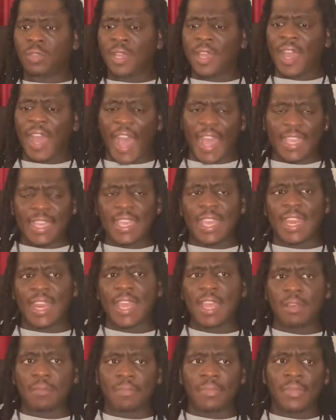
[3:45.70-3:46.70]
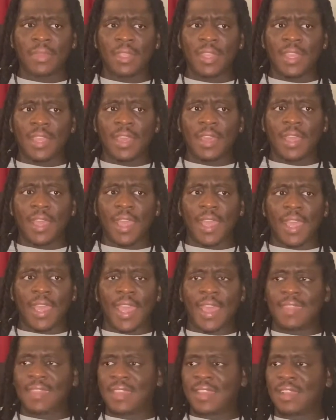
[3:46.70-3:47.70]
I can get him.
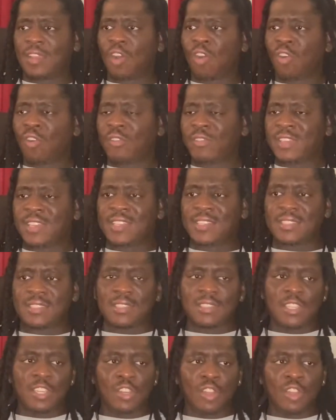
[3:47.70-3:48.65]
And then all these,